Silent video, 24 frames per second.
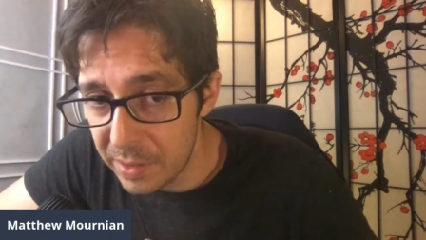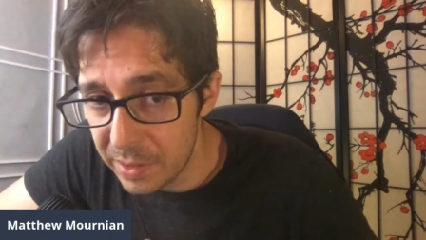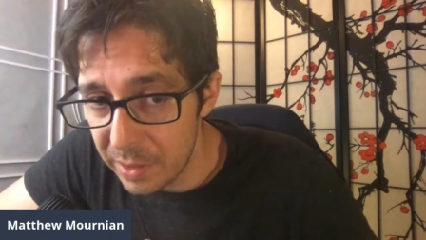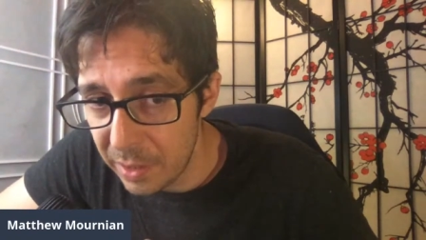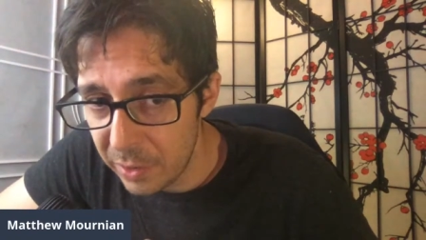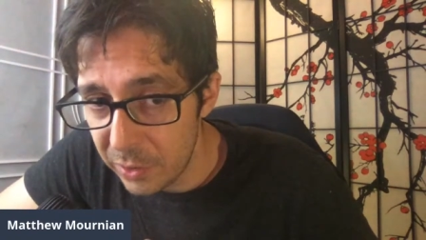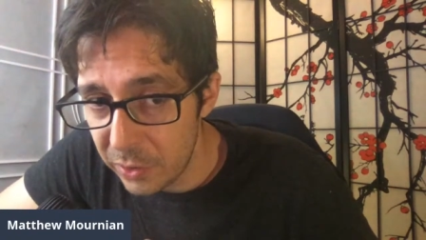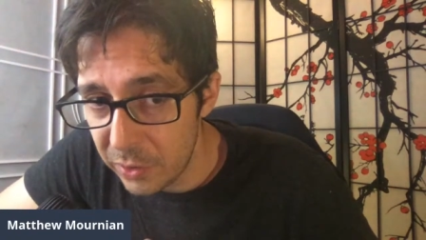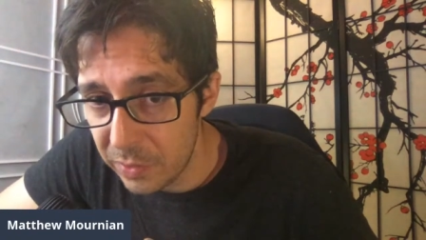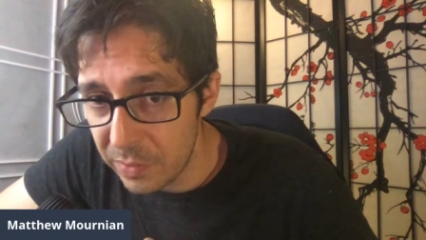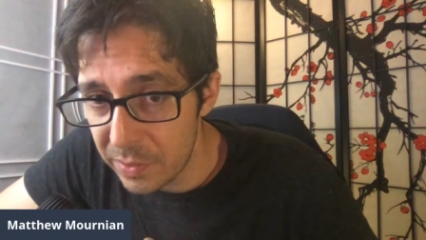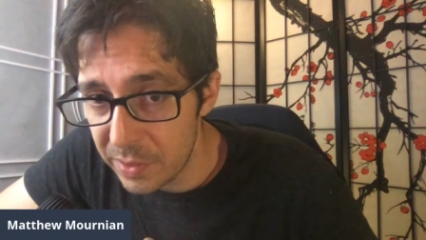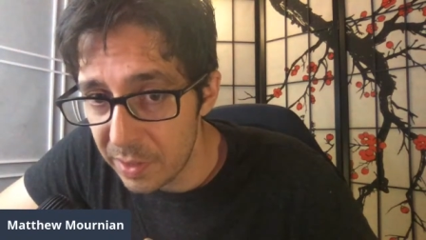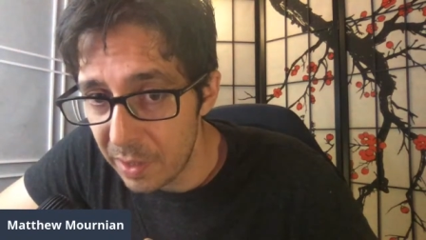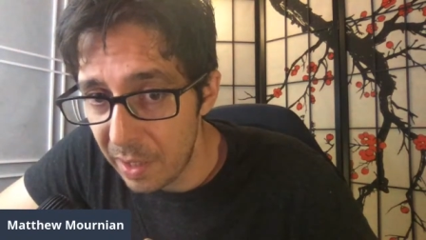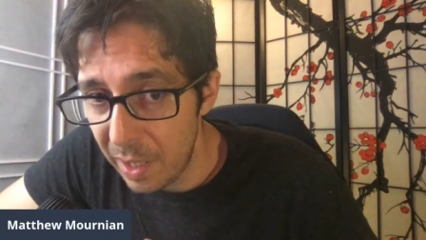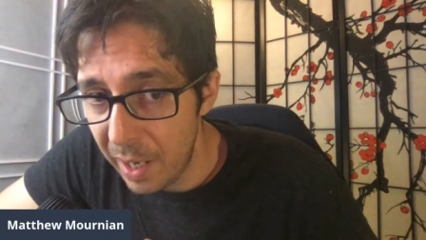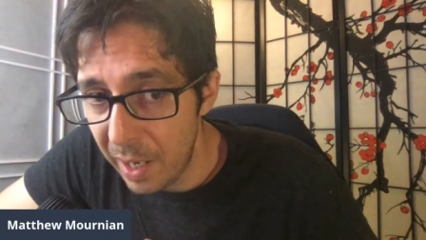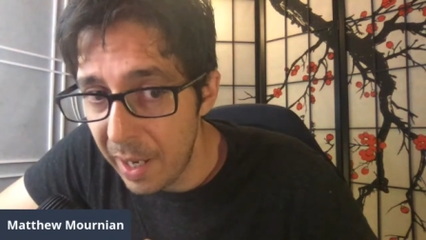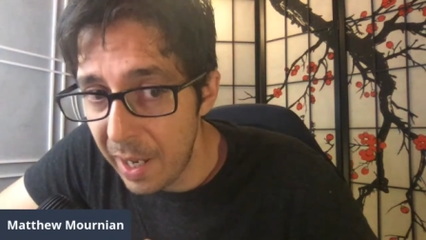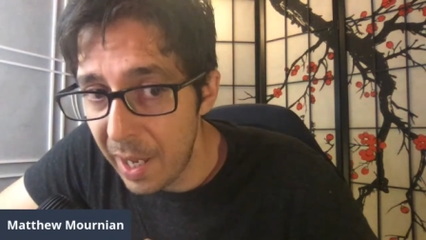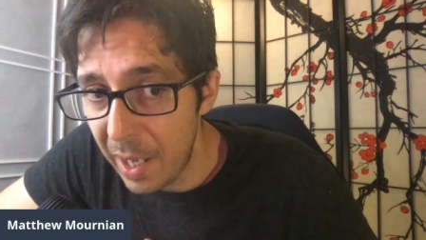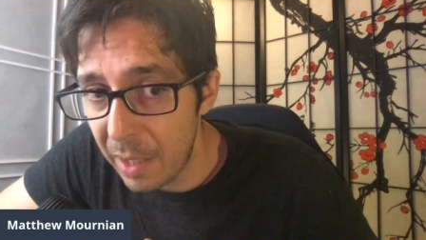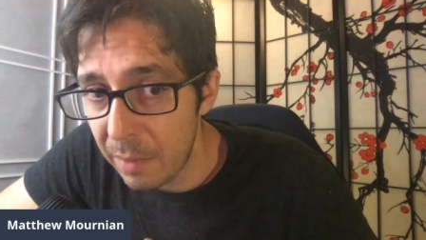issues that I
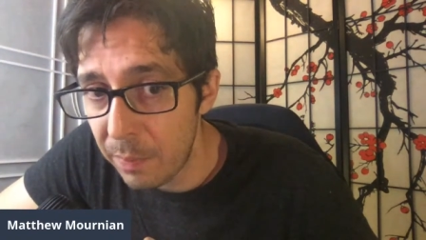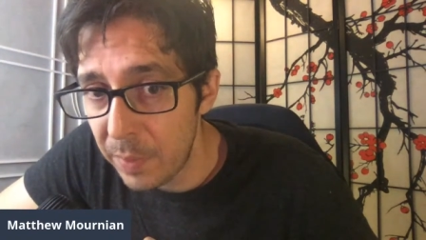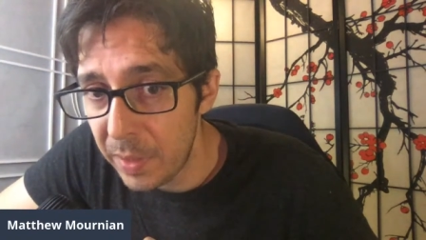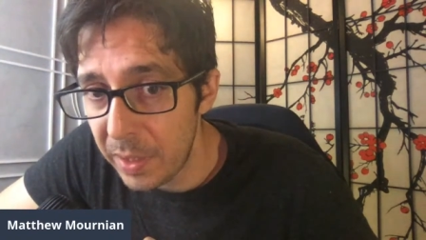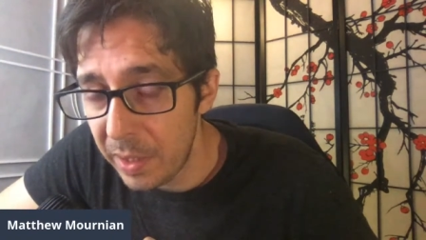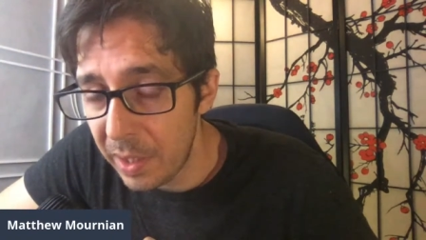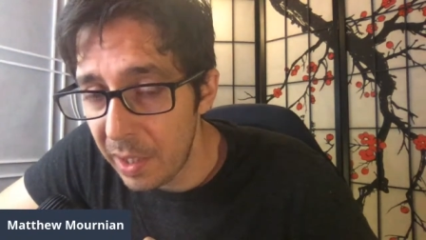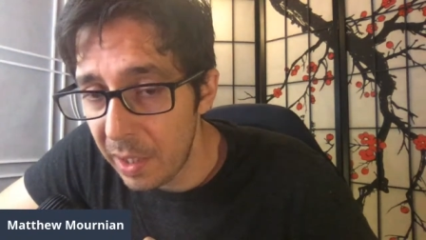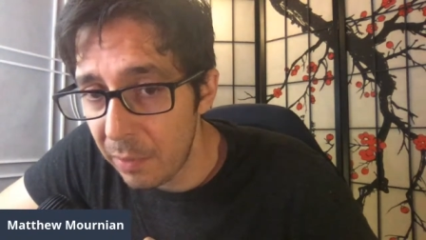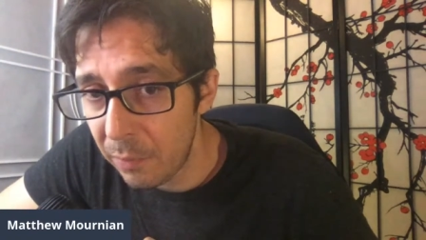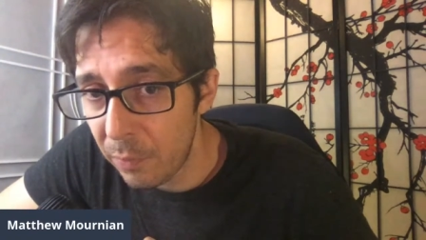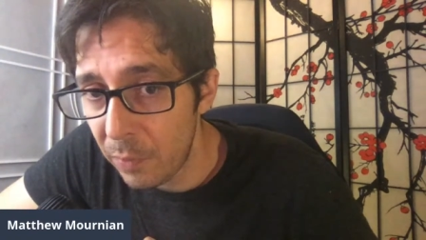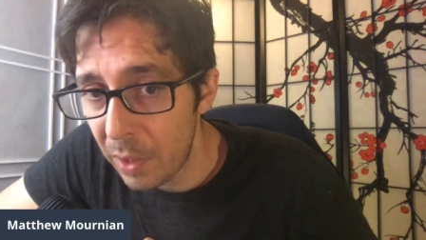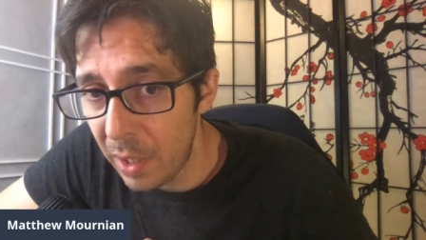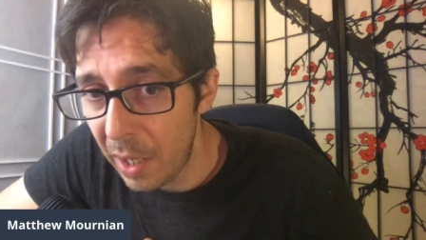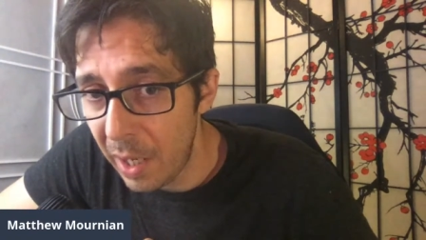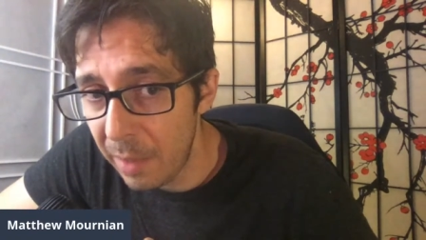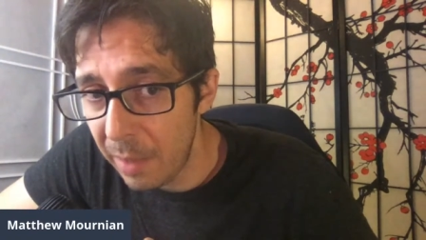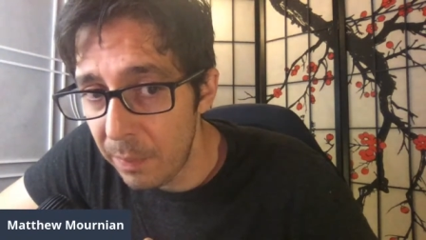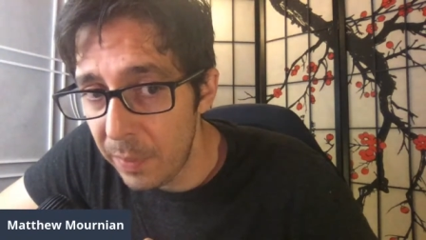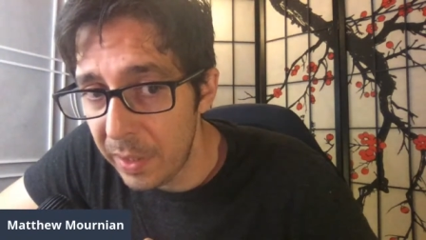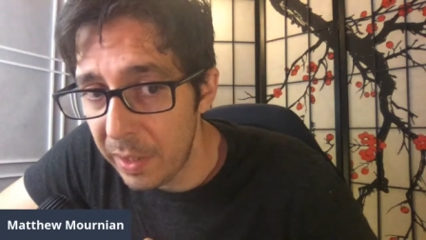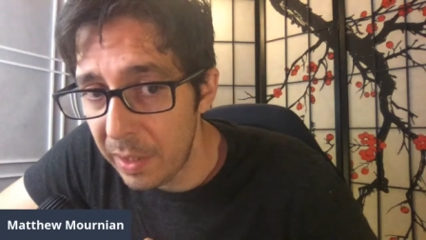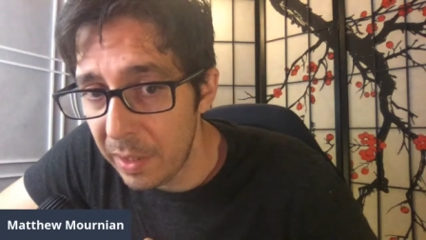had began when I
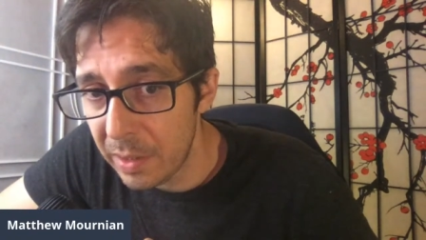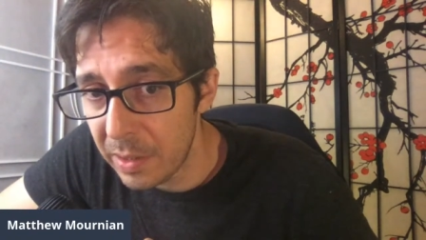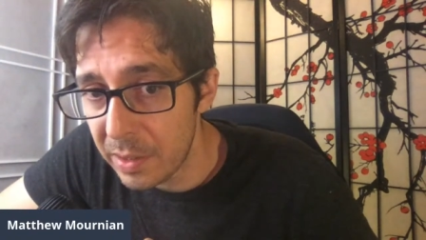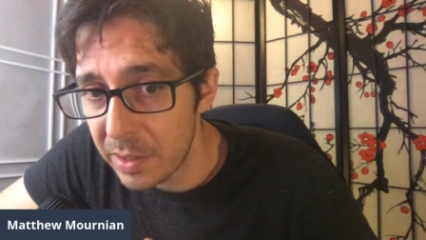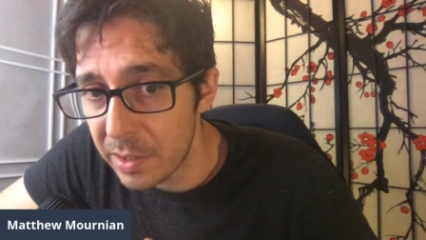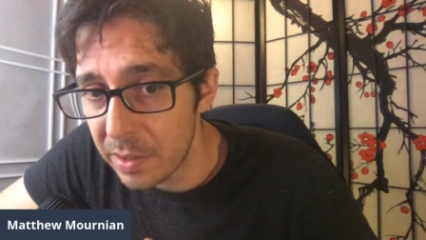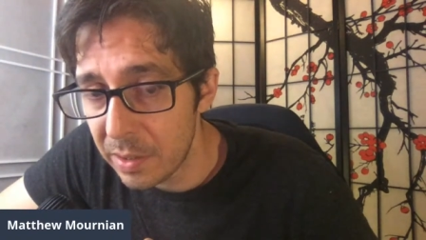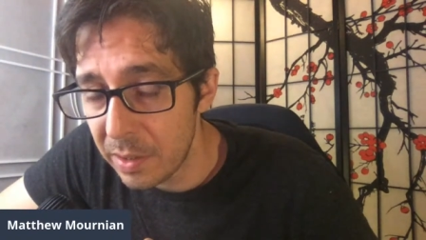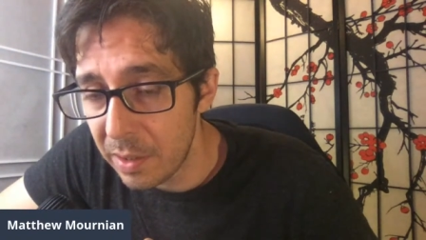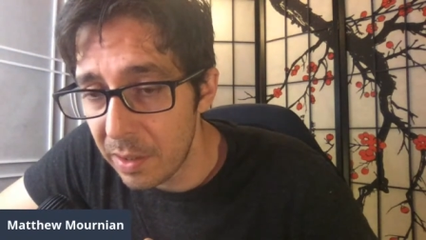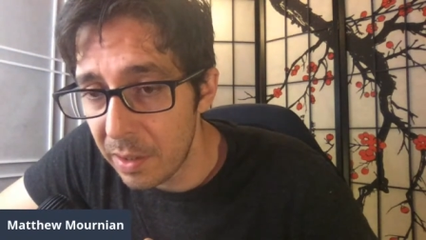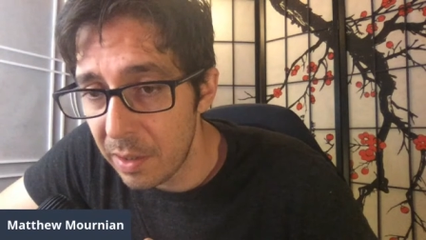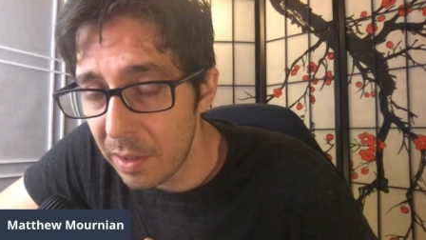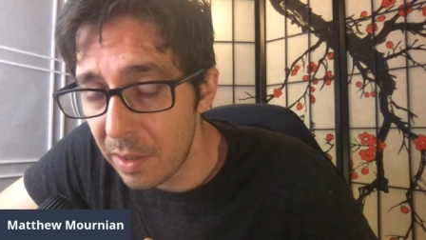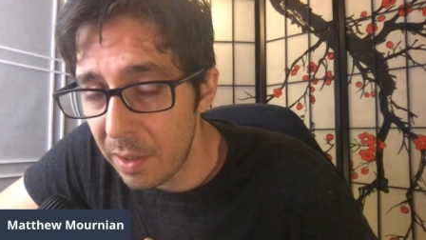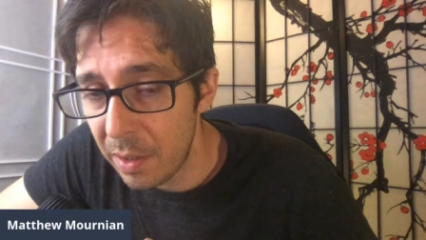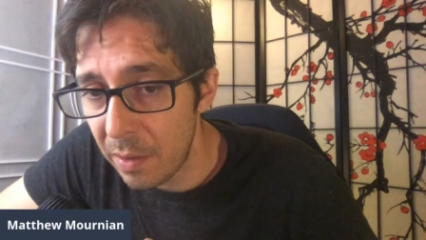began to,